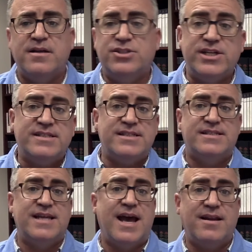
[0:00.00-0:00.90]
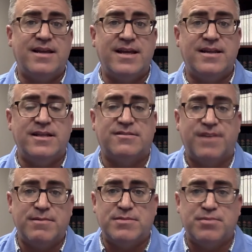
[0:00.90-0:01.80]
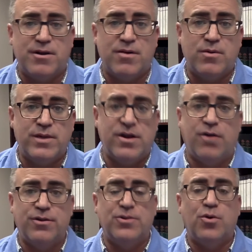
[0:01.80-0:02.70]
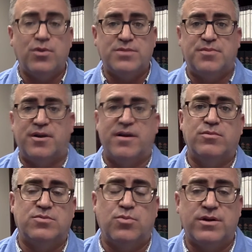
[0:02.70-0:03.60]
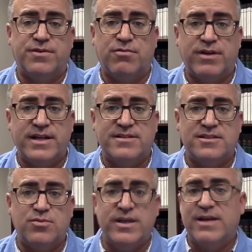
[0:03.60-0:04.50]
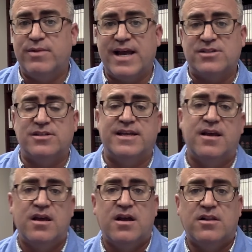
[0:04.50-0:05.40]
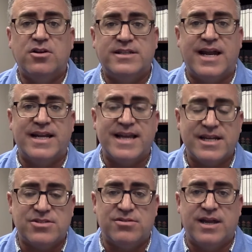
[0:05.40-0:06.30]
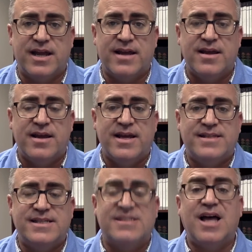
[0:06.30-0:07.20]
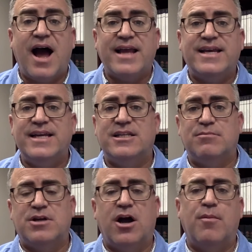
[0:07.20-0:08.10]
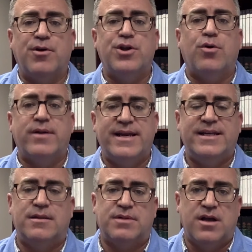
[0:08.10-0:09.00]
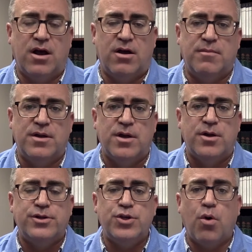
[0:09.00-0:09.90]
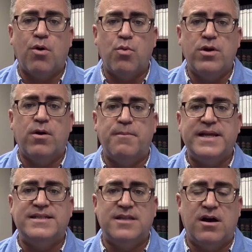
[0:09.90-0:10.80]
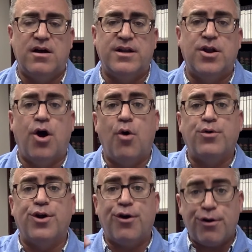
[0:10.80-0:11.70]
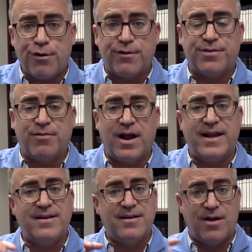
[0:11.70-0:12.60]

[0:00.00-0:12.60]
Jesus said in his famous prayer, what we call the Lord's Prayer, and was one of your readings this week, and we actually looked at it yesterday. He says, "Thy kingdom come," or "your kingdom come, your will be done on earth," right?